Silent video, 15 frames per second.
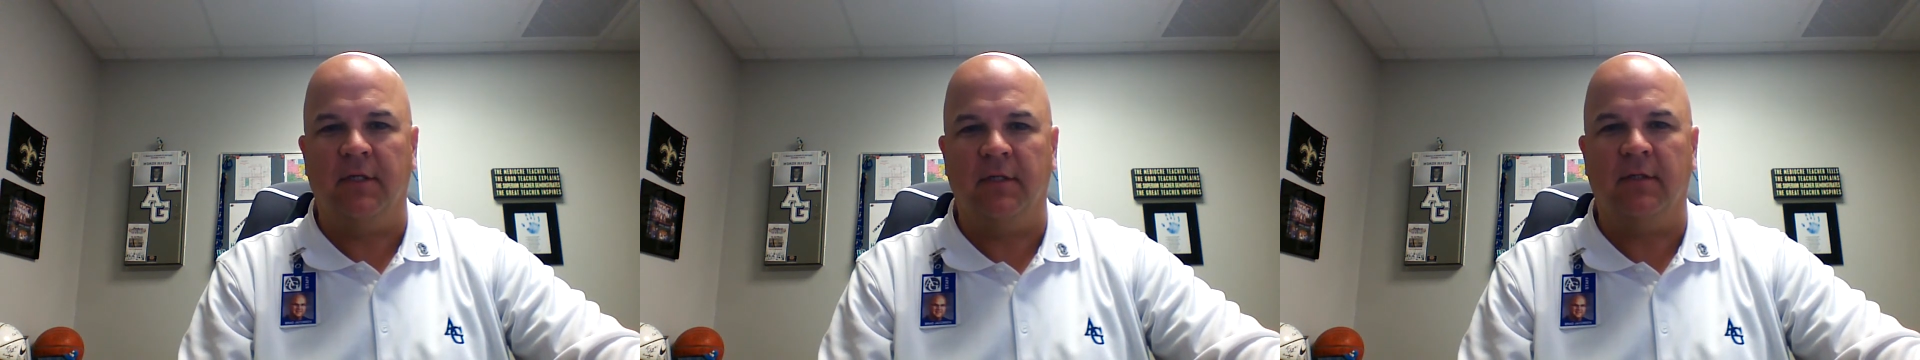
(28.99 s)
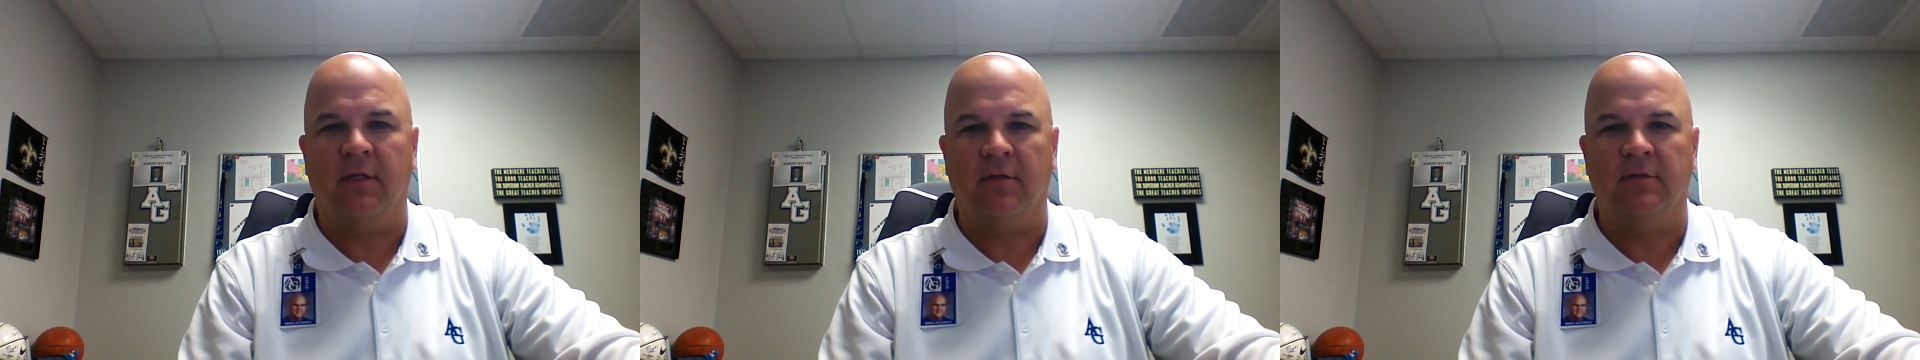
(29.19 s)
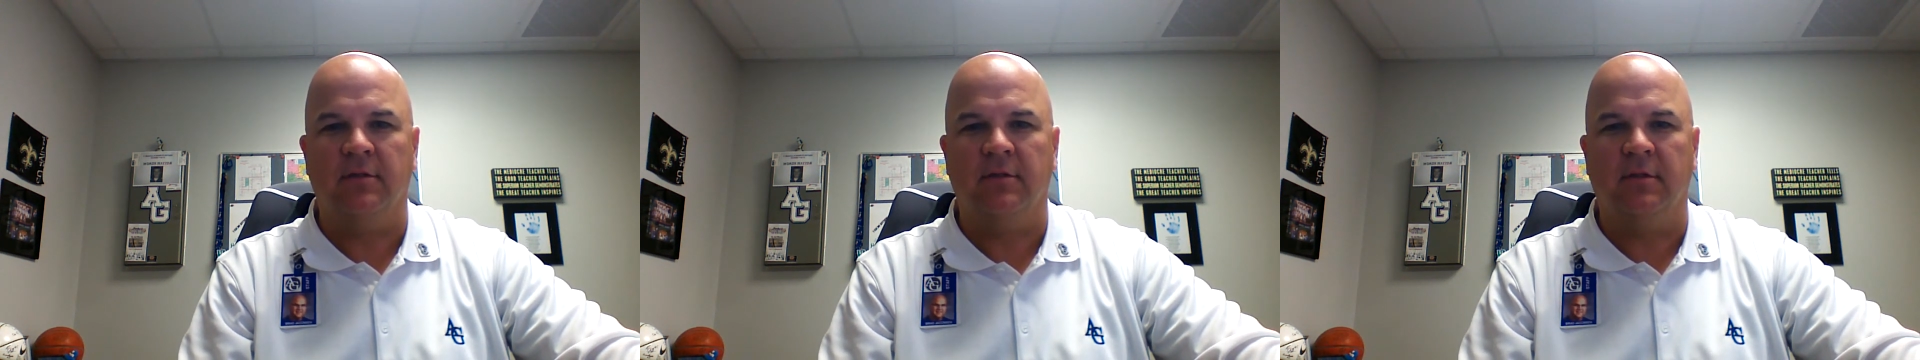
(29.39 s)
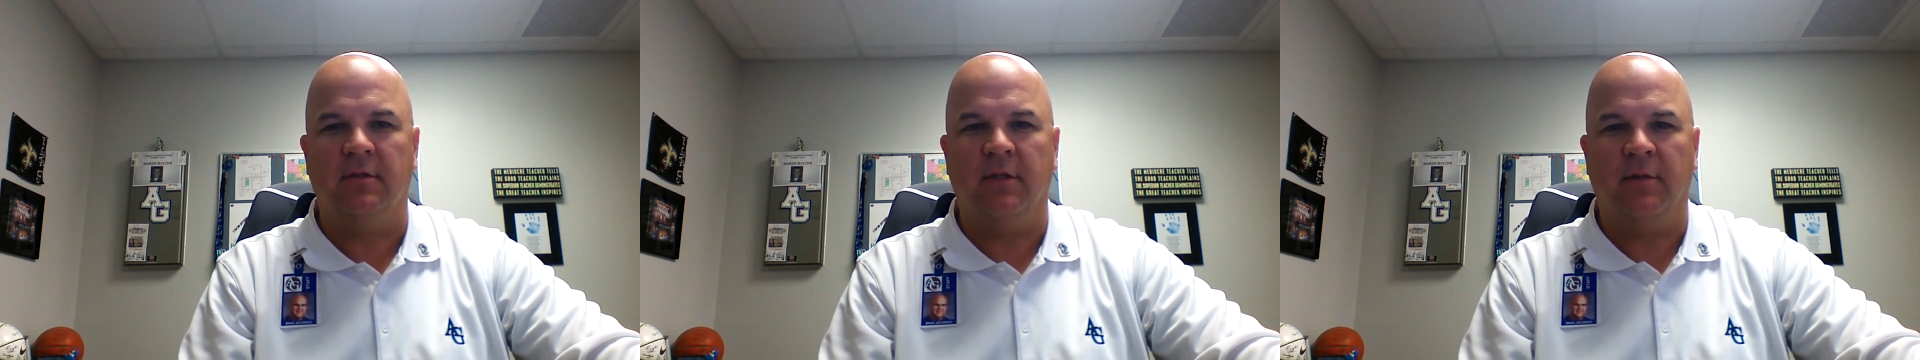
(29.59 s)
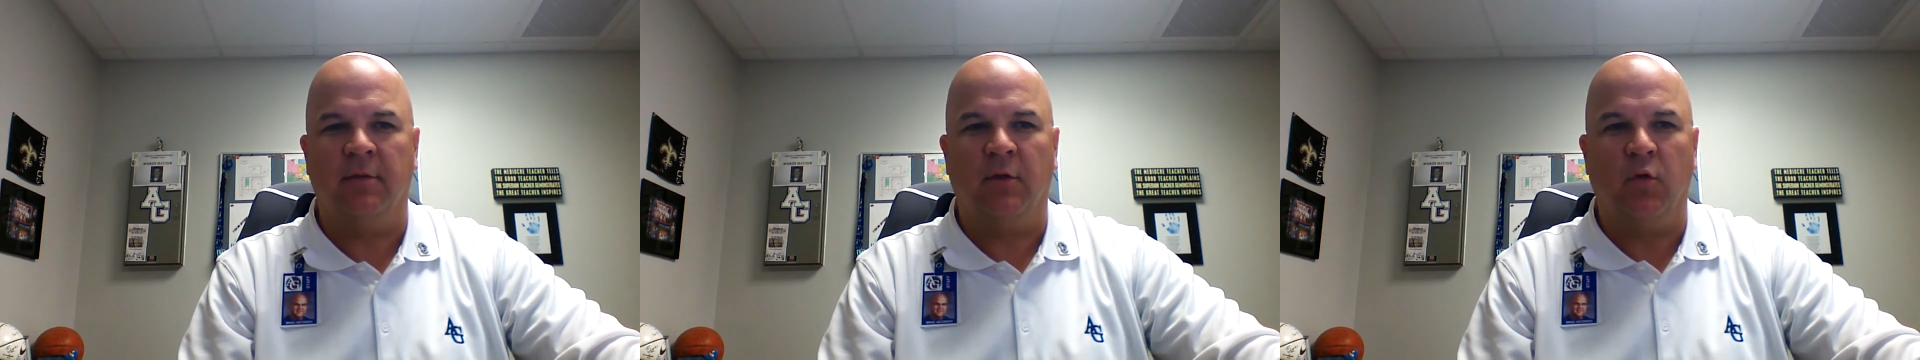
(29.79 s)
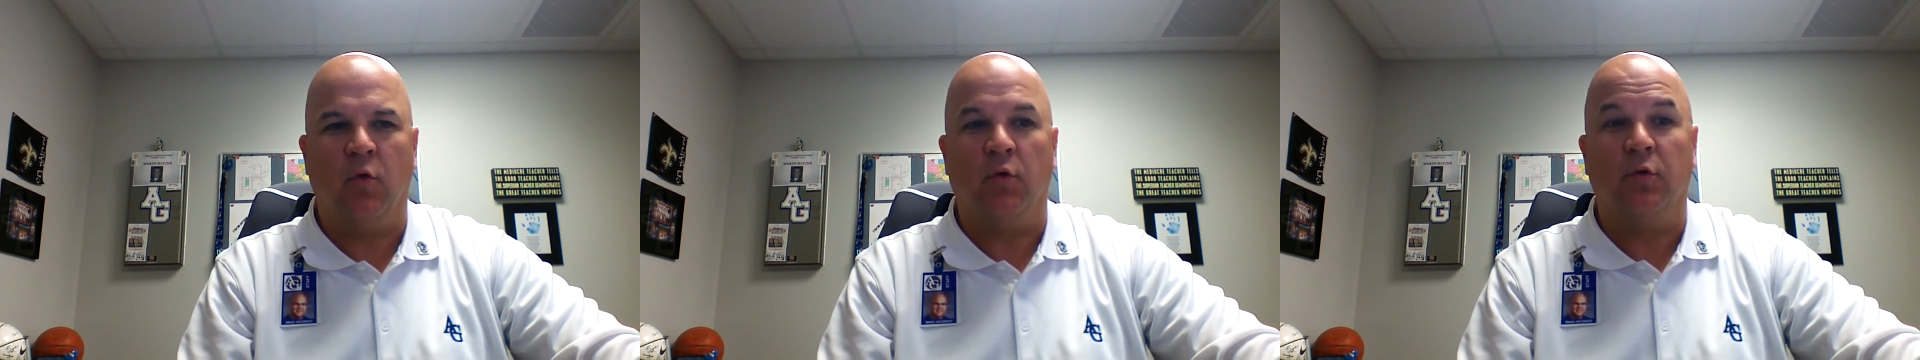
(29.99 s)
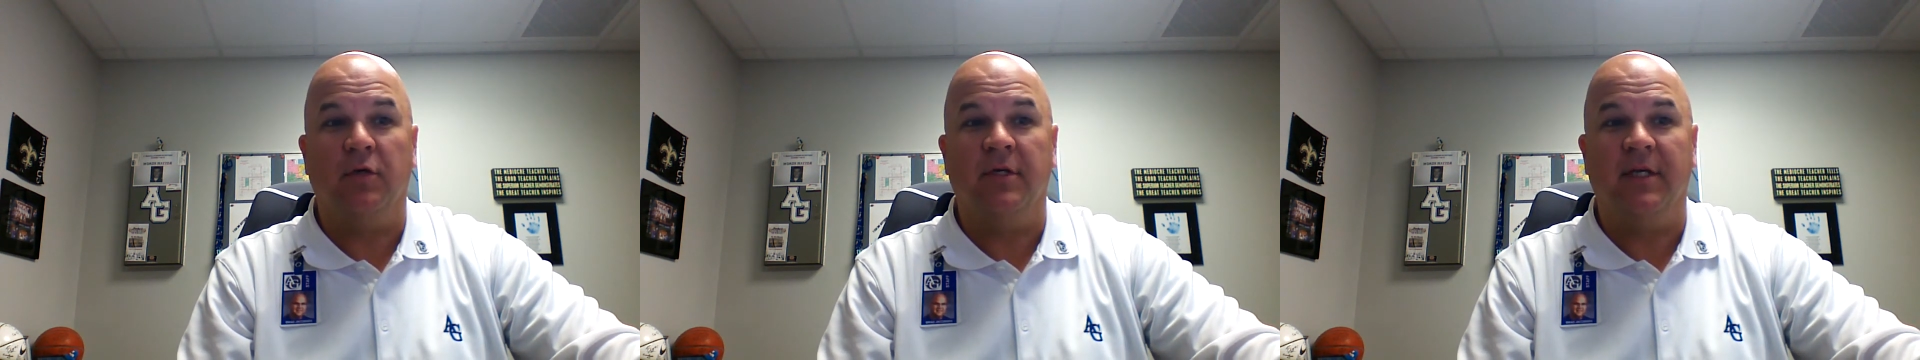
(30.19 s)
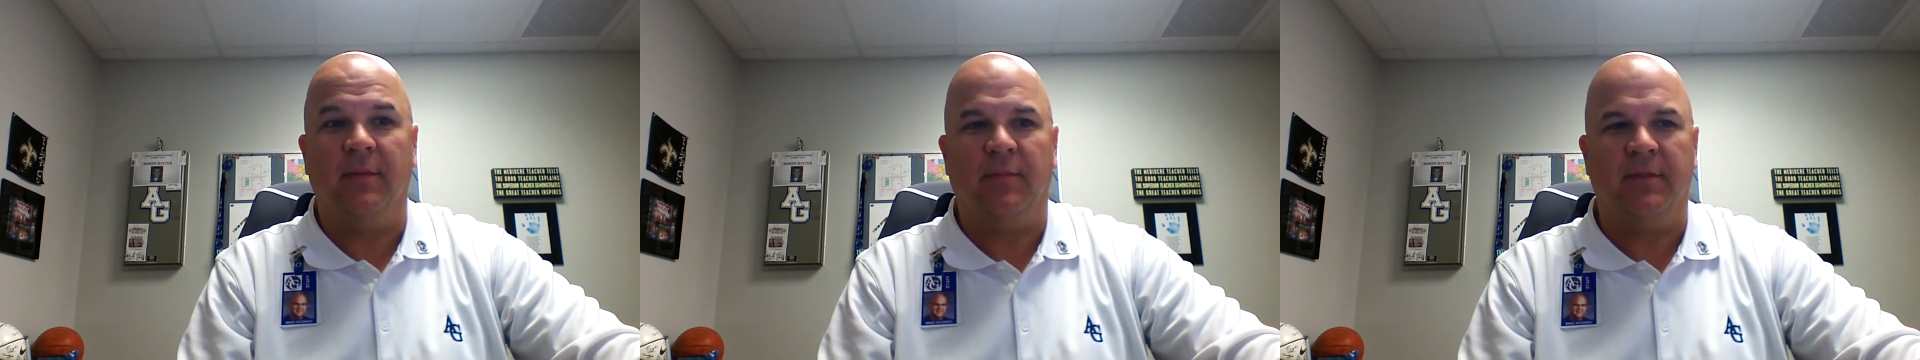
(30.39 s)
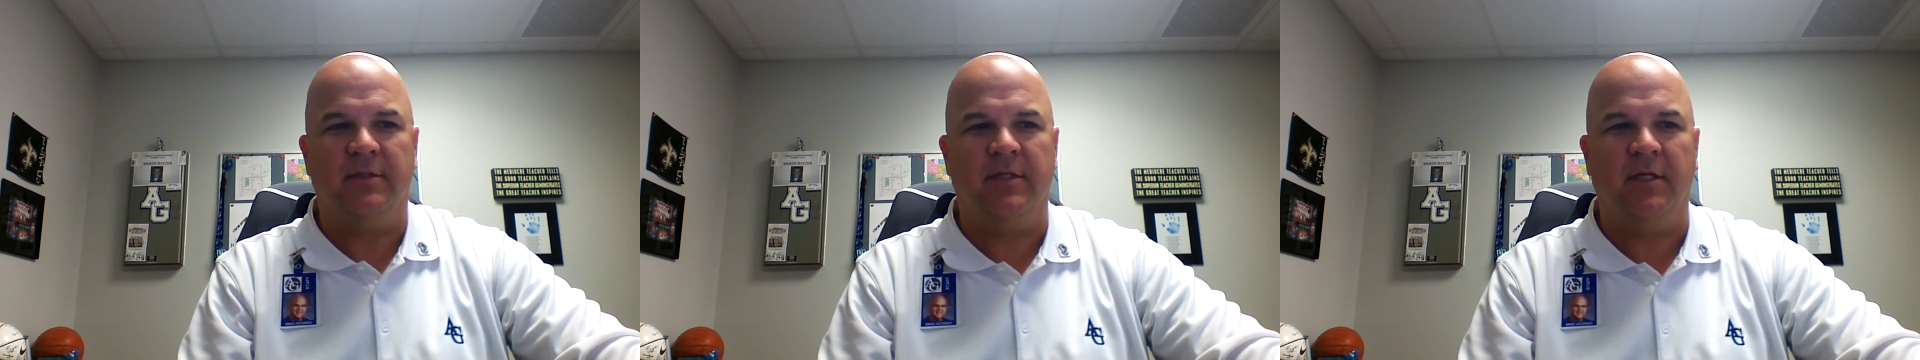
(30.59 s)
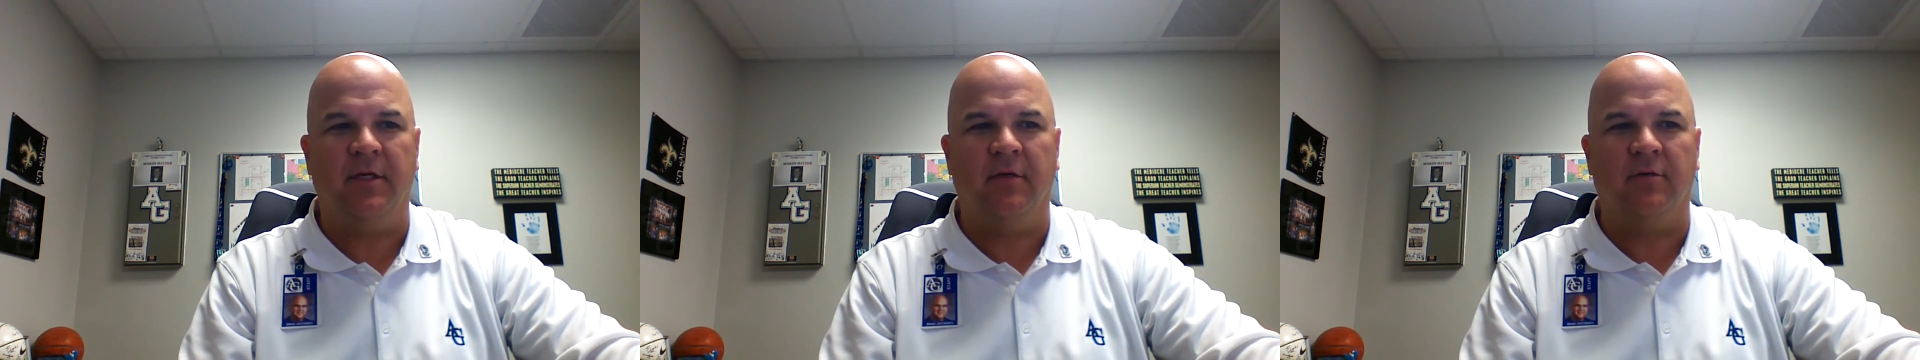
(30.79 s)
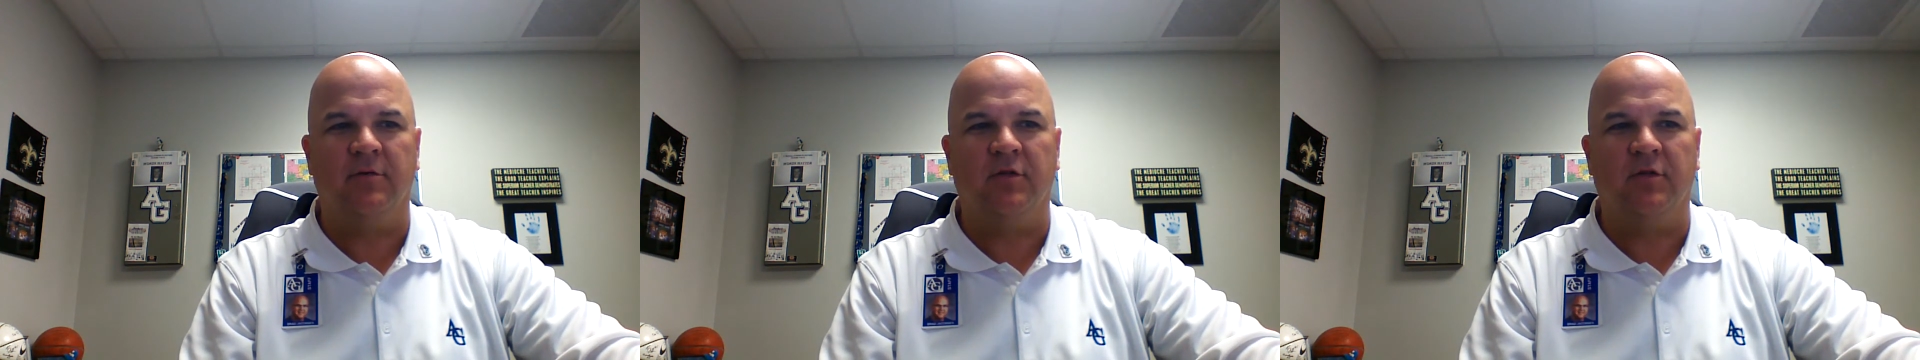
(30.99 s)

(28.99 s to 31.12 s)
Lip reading: that the quarter dip is here.